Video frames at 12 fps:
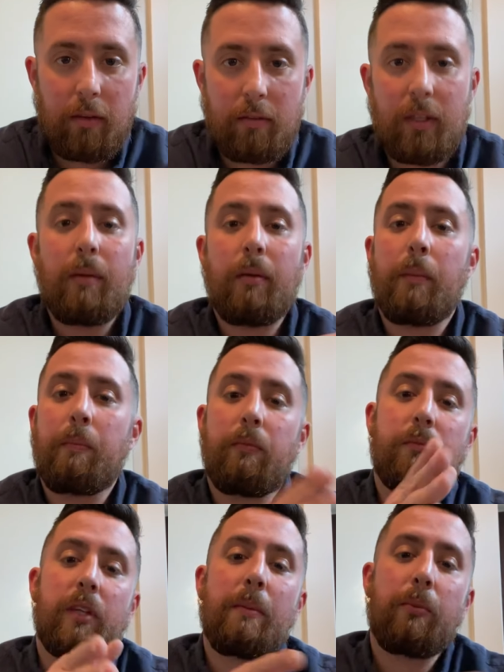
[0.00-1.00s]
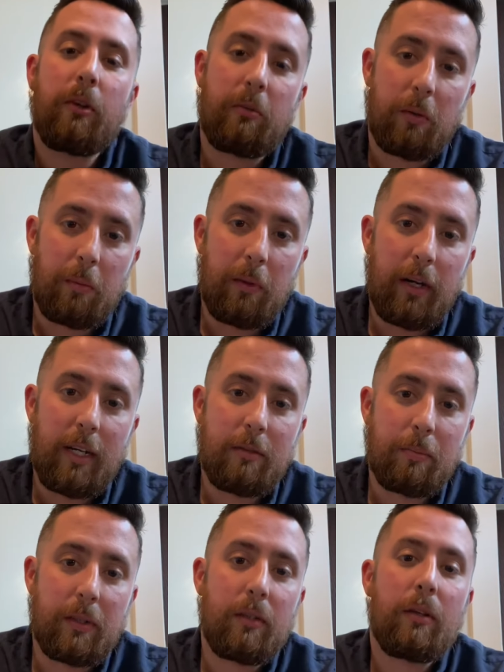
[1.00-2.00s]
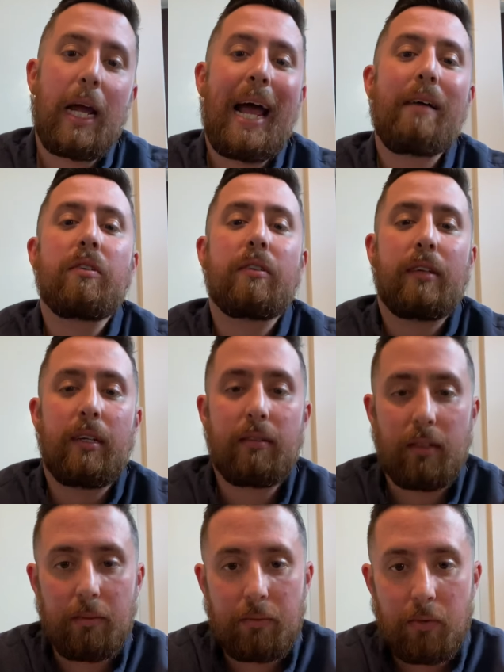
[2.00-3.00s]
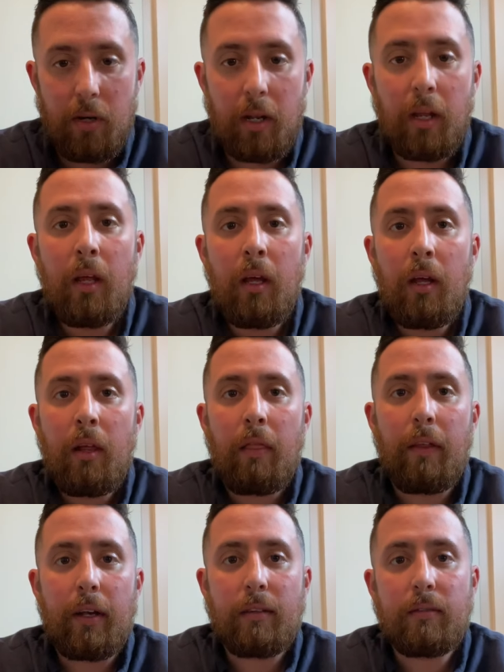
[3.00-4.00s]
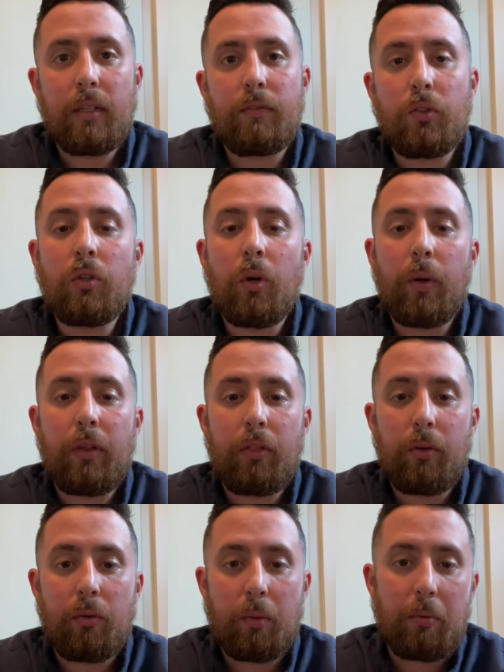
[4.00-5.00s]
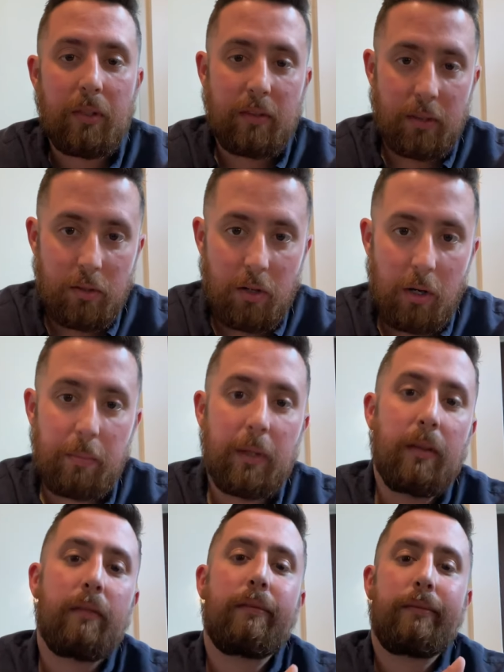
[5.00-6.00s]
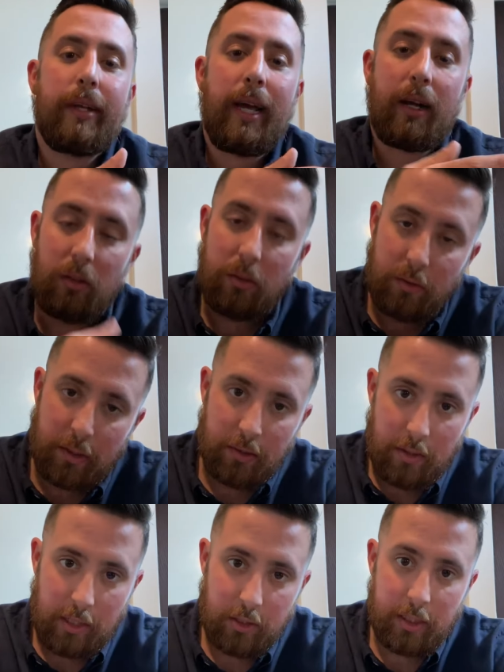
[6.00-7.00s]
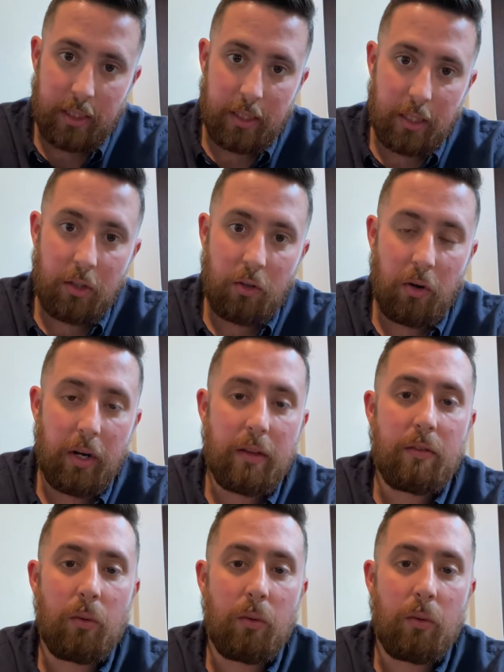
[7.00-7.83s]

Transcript: The same principle applies, but advertise it up front that instead of you going through and replacing the carpet, at closing, they're actually gonna credit.